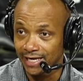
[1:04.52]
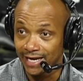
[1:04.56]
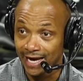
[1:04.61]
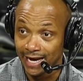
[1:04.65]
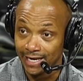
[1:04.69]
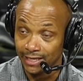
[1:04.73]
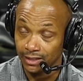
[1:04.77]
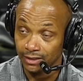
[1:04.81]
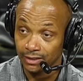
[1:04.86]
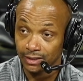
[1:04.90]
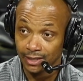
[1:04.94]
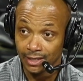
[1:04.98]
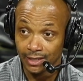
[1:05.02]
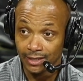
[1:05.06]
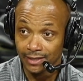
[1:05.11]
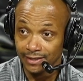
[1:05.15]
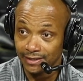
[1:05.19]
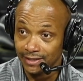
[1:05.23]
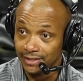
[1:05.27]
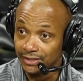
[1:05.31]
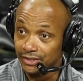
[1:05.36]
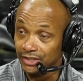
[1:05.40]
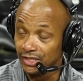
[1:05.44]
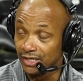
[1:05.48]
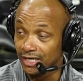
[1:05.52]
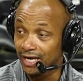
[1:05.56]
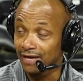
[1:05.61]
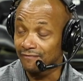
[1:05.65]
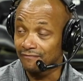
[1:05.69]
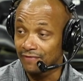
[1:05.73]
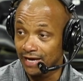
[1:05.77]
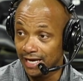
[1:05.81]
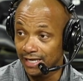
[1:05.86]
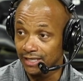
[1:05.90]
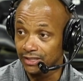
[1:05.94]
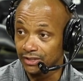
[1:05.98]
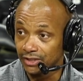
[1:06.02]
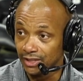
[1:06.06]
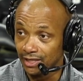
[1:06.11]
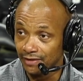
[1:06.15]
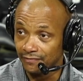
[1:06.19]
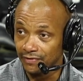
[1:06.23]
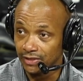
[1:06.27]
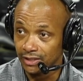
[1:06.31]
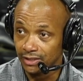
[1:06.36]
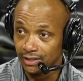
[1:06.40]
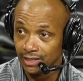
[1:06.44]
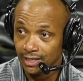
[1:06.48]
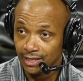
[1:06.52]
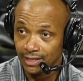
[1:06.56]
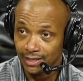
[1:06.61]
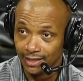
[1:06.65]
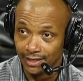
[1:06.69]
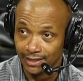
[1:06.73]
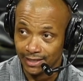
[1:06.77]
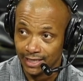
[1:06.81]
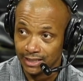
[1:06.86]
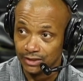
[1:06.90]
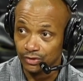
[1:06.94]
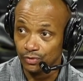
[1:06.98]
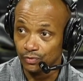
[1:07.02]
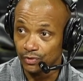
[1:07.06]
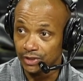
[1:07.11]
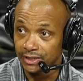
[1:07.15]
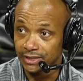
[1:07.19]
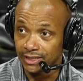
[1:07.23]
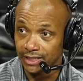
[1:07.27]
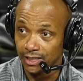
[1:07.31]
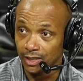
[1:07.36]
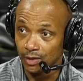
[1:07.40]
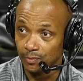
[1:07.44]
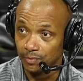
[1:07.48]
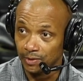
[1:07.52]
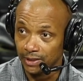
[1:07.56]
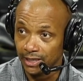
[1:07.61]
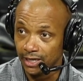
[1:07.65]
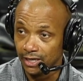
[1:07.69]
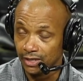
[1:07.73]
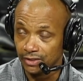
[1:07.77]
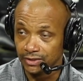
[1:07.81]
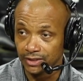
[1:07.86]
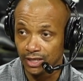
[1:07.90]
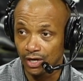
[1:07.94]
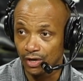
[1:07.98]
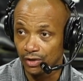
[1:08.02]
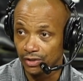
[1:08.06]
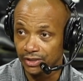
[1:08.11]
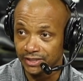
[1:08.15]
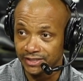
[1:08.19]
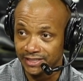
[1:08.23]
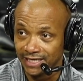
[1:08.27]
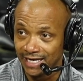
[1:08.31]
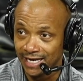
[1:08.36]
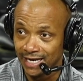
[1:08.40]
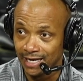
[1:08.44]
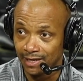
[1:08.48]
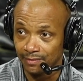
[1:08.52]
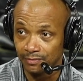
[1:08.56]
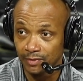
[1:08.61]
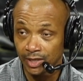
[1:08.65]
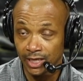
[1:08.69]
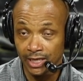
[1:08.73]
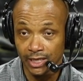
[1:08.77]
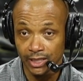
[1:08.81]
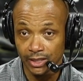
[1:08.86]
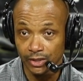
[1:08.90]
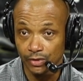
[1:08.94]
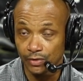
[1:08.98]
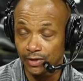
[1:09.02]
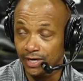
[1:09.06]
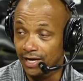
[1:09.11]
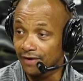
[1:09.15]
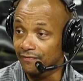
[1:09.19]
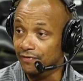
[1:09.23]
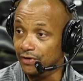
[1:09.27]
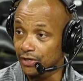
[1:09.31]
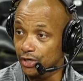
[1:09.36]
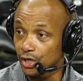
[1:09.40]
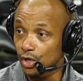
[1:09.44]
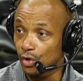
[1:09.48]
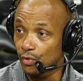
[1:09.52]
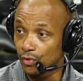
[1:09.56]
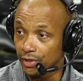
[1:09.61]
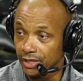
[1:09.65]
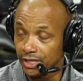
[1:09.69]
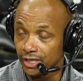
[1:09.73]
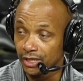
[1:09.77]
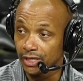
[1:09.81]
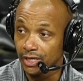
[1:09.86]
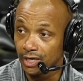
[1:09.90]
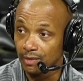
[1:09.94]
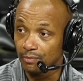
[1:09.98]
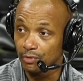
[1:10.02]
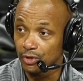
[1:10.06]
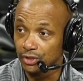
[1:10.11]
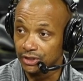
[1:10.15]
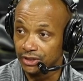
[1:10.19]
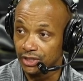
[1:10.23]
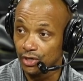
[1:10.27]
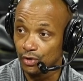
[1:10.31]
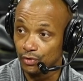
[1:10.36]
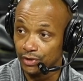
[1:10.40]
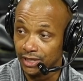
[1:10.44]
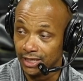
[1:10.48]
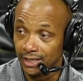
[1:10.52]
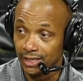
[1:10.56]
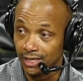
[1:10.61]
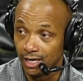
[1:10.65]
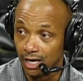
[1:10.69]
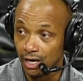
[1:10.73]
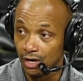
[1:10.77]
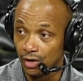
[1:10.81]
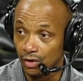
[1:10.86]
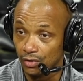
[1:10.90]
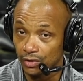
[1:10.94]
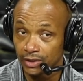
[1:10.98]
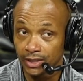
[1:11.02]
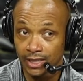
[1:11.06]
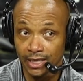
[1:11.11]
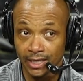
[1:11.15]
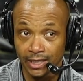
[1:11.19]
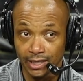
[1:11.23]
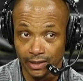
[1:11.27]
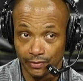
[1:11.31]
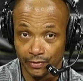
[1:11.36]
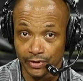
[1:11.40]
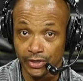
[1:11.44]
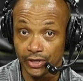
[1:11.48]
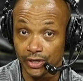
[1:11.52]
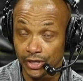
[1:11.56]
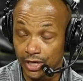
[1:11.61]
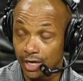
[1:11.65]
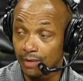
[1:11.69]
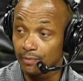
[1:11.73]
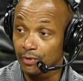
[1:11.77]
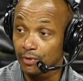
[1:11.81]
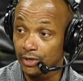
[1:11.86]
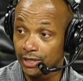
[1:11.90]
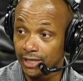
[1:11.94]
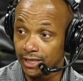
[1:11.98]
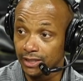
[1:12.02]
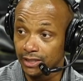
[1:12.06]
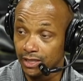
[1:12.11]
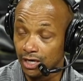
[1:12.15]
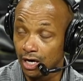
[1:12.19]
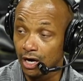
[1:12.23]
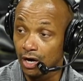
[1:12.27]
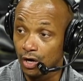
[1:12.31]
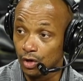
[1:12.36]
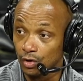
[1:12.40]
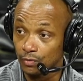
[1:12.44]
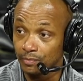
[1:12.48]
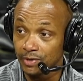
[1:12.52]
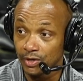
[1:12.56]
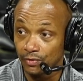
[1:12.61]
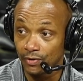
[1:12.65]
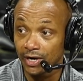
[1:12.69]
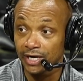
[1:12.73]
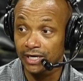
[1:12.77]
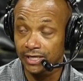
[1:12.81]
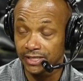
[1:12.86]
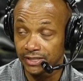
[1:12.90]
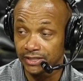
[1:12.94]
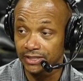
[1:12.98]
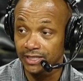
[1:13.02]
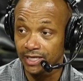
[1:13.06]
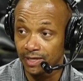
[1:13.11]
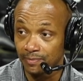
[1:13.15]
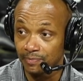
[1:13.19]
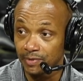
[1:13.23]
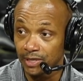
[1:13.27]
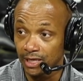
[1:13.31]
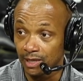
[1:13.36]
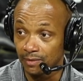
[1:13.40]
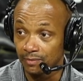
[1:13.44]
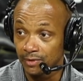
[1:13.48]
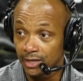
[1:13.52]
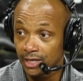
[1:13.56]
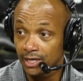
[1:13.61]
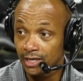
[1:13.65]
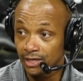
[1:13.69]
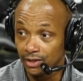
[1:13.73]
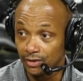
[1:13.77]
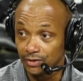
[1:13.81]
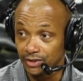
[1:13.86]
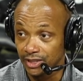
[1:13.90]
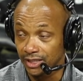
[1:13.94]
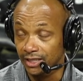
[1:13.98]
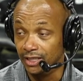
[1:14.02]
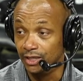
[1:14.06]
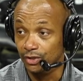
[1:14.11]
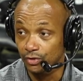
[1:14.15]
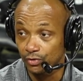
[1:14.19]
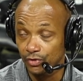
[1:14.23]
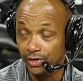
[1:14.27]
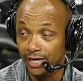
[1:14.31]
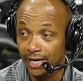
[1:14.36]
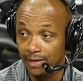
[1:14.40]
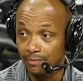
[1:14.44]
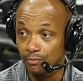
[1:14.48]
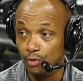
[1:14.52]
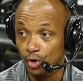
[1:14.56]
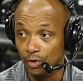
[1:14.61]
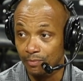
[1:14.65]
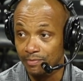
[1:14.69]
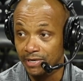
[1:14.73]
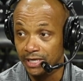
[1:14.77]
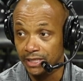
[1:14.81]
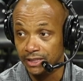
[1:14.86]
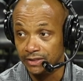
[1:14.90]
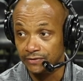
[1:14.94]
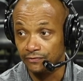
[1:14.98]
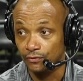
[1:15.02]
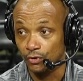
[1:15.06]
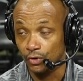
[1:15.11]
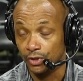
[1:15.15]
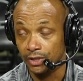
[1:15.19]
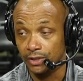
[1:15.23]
tonight. He took advantage of it, and that's what we tell players all the time. You never know when your number is going to get called. And when your number get called, be ready to step up because it can create more minutes for